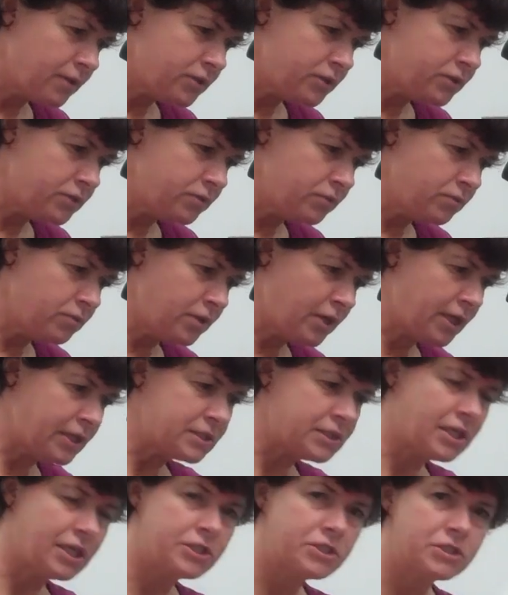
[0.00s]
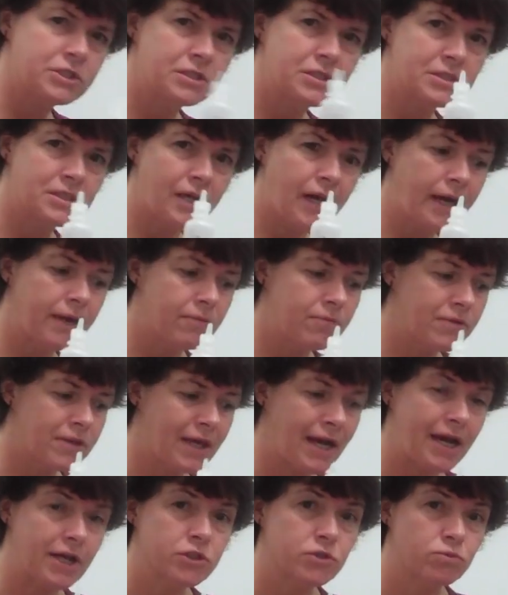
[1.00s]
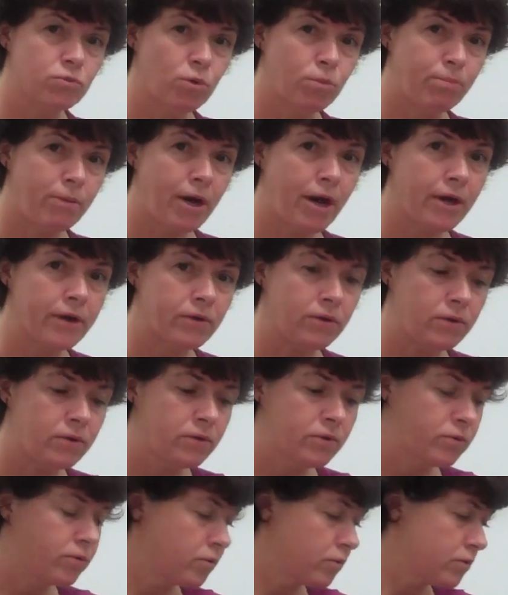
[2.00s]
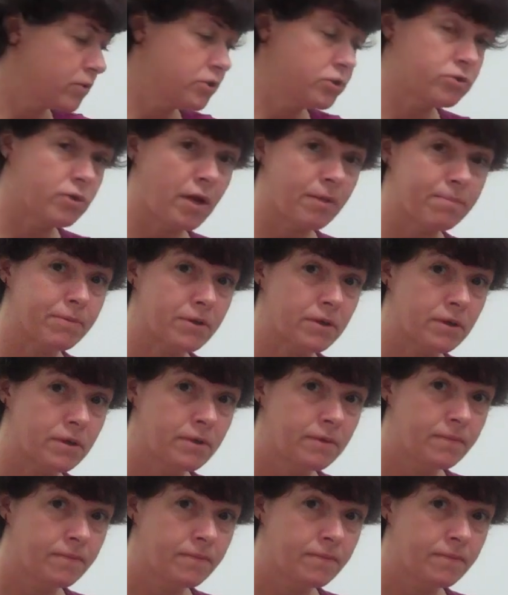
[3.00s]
Do not touch the slide with the actual bottle or the dropper.